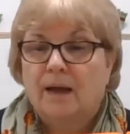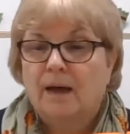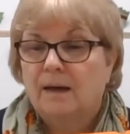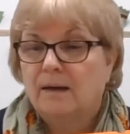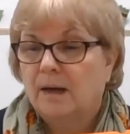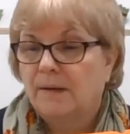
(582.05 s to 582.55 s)

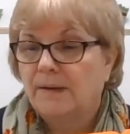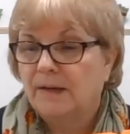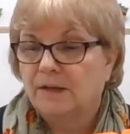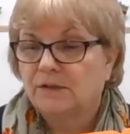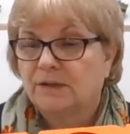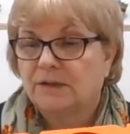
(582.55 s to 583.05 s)
And then
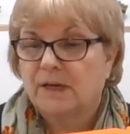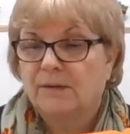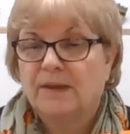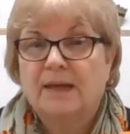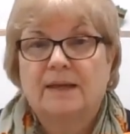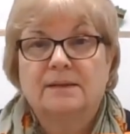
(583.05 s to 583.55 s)
I just
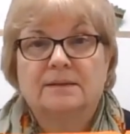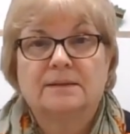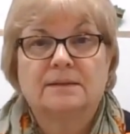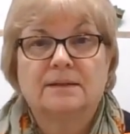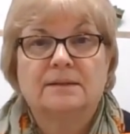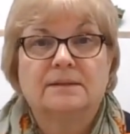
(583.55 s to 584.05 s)
cut the
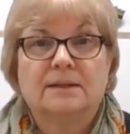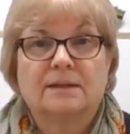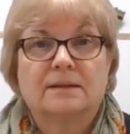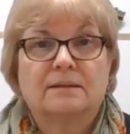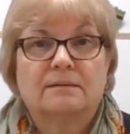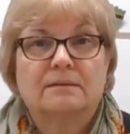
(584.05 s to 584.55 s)
ends
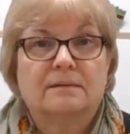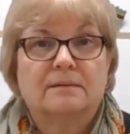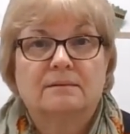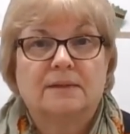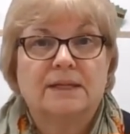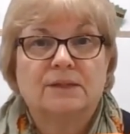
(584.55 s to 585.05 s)
into
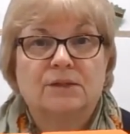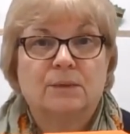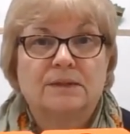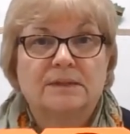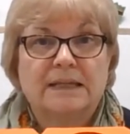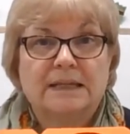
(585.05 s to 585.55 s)

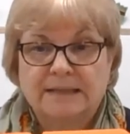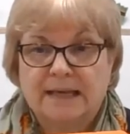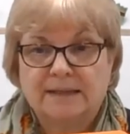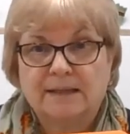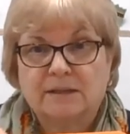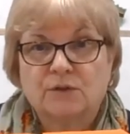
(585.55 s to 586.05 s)
a
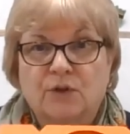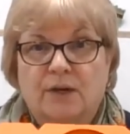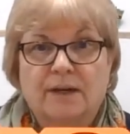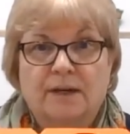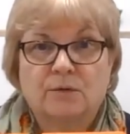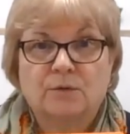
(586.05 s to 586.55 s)
zigzag, little
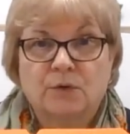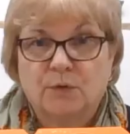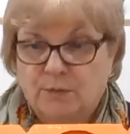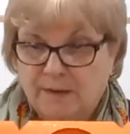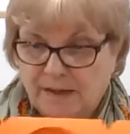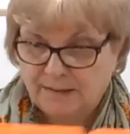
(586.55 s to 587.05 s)
triangles
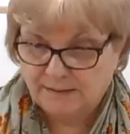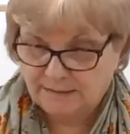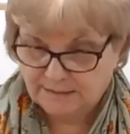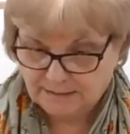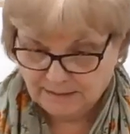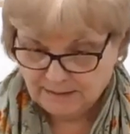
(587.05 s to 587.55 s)
off the
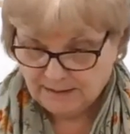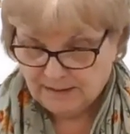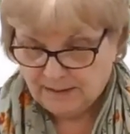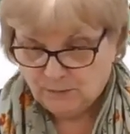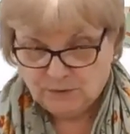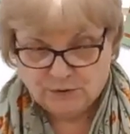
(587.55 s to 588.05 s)
ends,
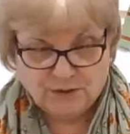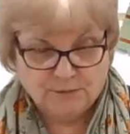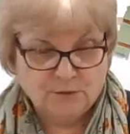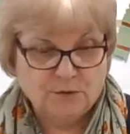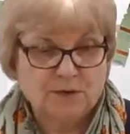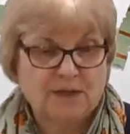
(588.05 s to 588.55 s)
which
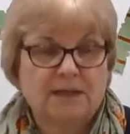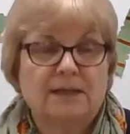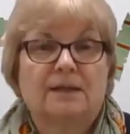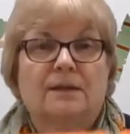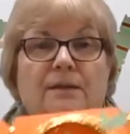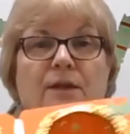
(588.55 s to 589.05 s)
gives you
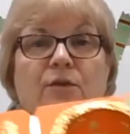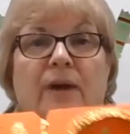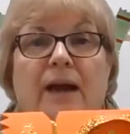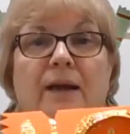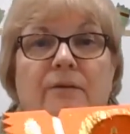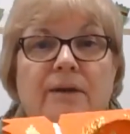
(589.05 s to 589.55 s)
the
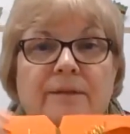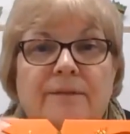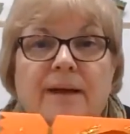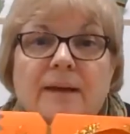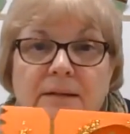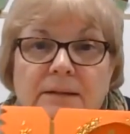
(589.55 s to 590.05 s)
cracker
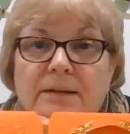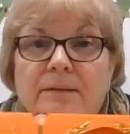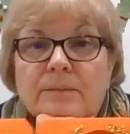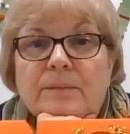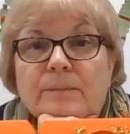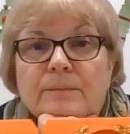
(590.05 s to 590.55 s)
effect
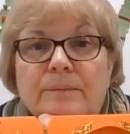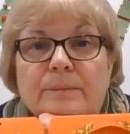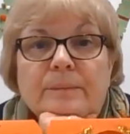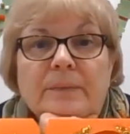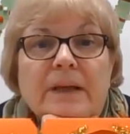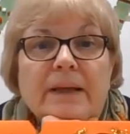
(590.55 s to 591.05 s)

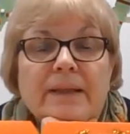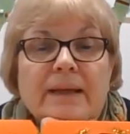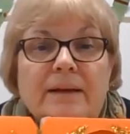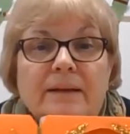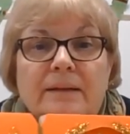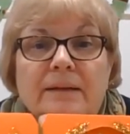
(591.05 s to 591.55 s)
like
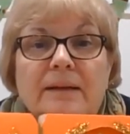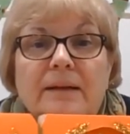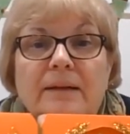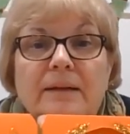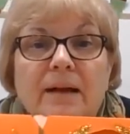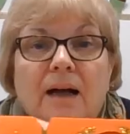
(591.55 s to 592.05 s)
that.
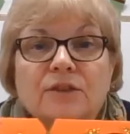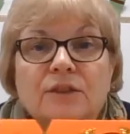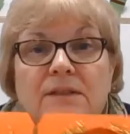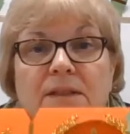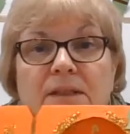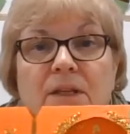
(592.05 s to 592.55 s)
I
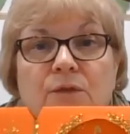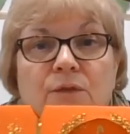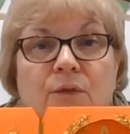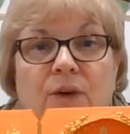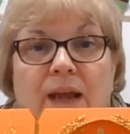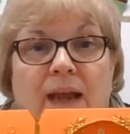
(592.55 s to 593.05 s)
just did those
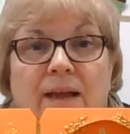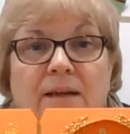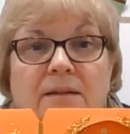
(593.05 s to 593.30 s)
freehand.